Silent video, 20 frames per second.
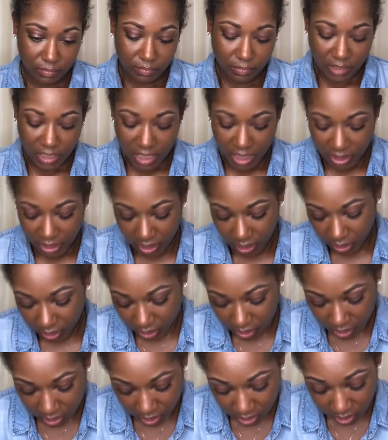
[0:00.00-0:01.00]
I think
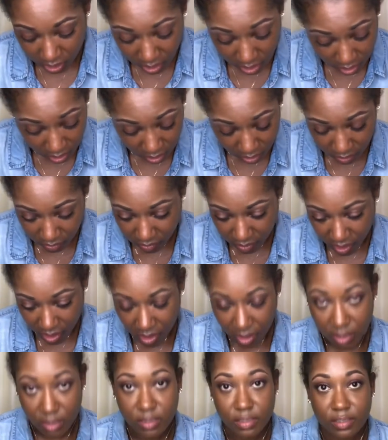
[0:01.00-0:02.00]
this is it, you
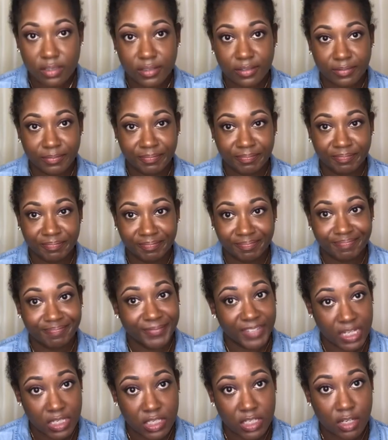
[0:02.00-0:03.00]
guys.
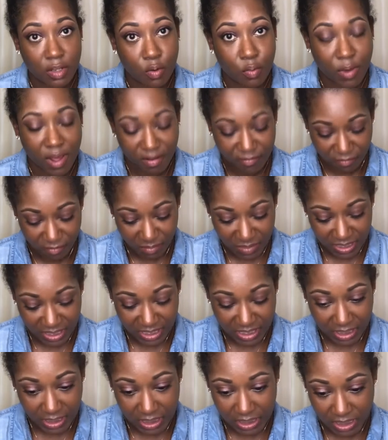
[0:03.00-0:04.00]
It took a while for me to
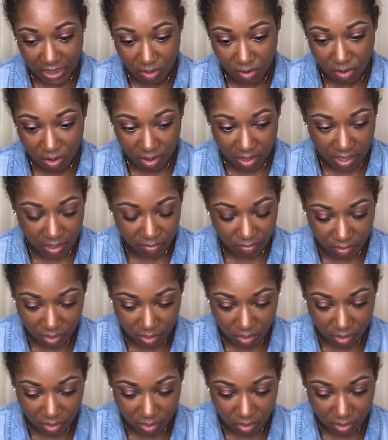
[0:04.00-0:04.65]
get this card out.